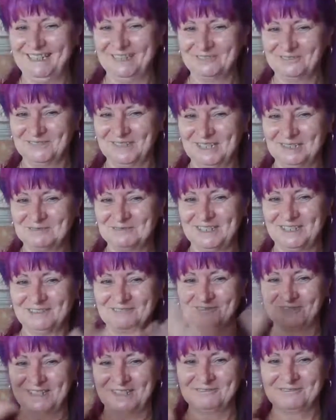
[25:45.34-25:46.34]
Love, love,
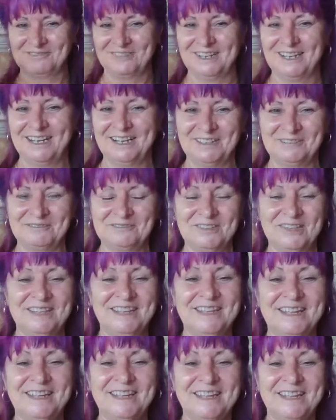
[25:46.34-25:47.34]
love, love, love.
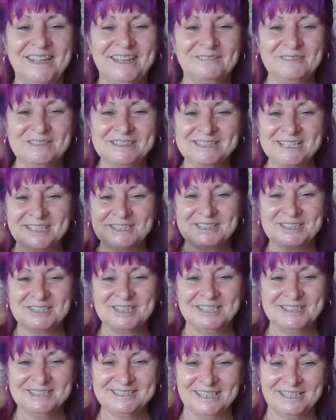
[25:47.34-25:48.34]
We say
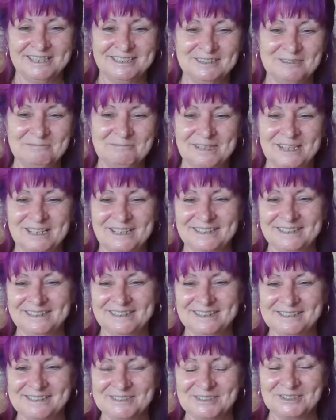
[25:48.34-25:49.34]
cinta in
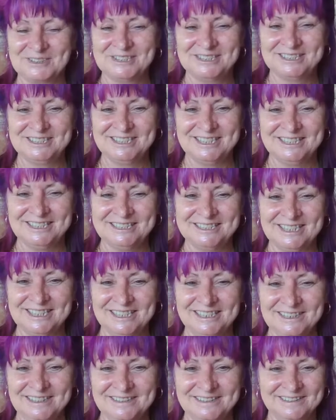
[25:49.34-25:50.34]
Balinese. So it's
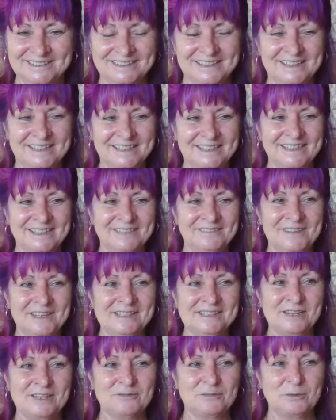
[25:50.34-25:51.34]
cinta. And
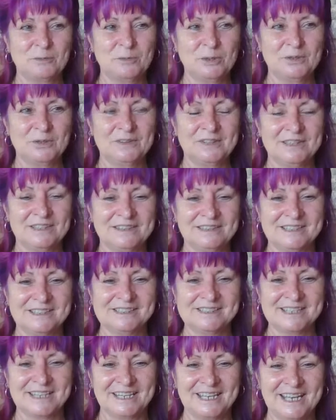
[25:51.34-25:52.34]
they have a word, they
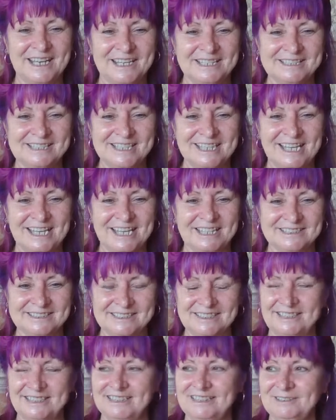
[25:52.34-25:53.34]
say hati
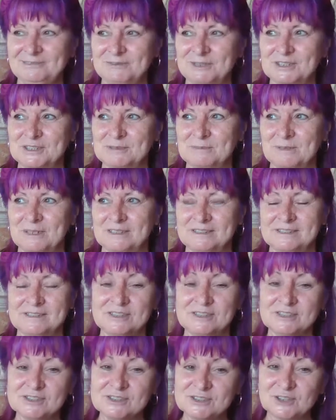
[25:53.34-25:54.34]
hati, which means
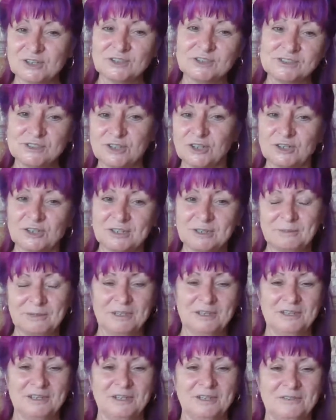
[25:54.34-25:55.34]
just go slowly, be
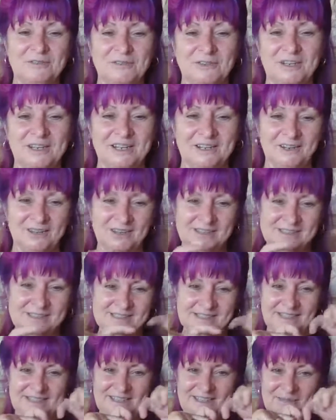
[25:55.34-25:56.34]
careful. And I
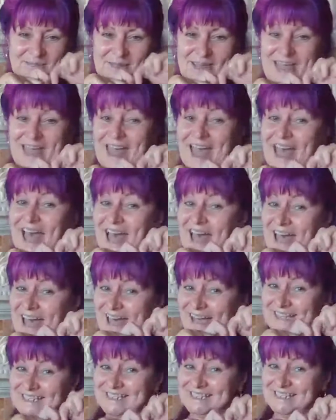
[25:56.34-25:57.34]
say to them,
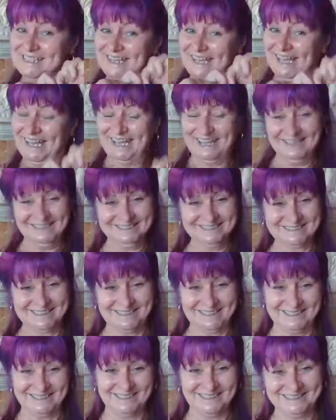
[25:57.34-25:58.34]
hati
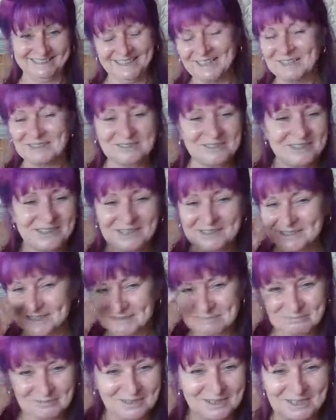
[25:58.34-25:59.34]
hati. And it's
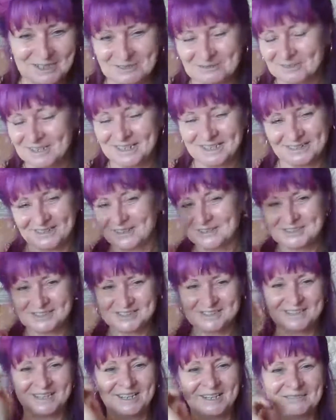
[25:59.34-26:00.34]
spreading around. I
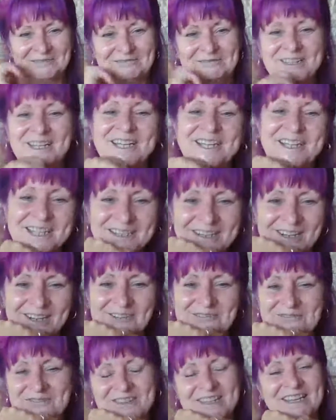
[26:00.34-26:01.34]
just love
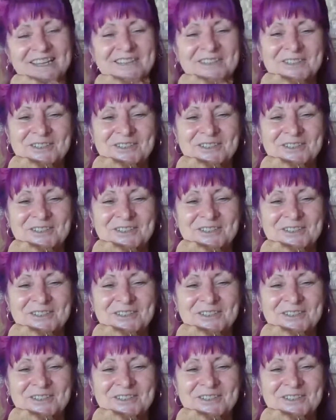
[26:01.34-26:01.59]
that.